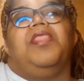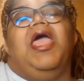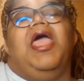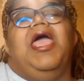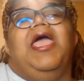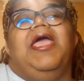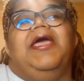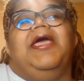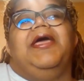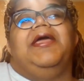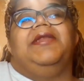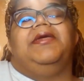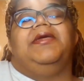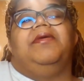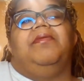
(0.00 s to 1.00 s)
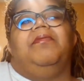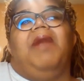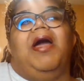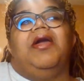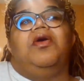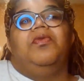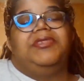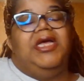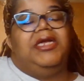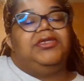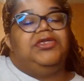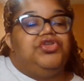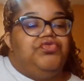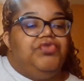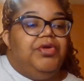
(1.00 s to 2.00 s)
and Michael was at
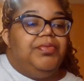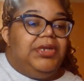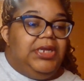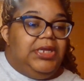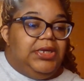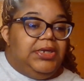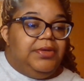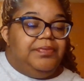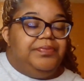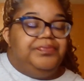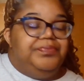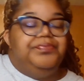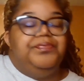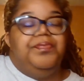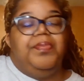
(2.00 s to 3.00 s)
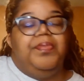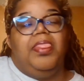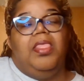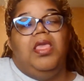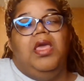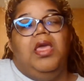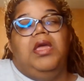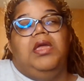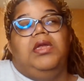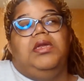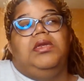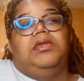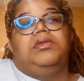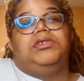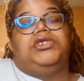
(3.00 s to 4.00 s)
the script club
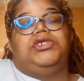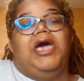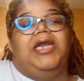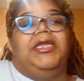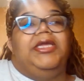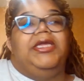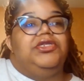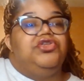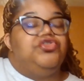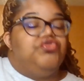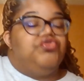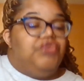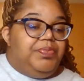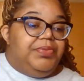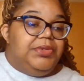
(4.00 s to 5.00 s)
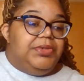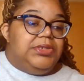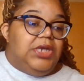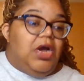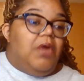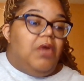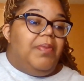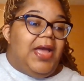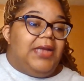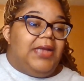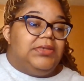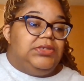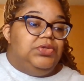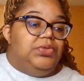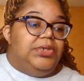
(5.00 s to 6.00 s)
trying to get the scrippers to go
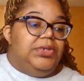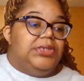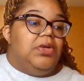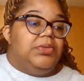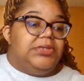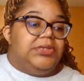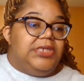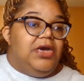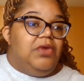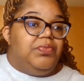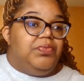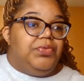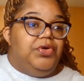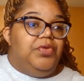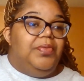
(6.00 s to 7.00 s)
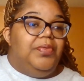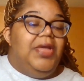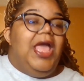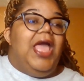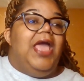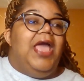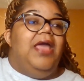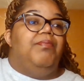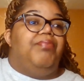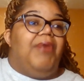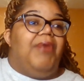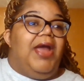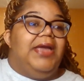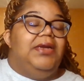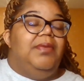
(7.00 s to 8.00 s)
back to his hotel room and
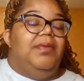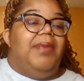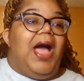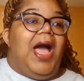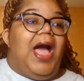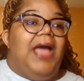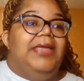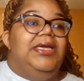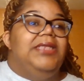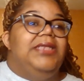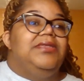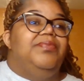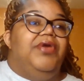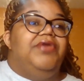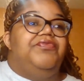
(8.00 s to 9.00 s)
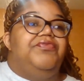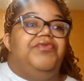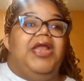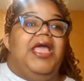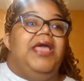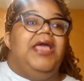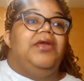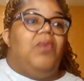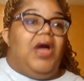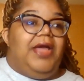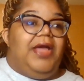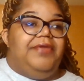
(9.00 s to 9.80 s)
bragging about how he has a boyfriend and a wife.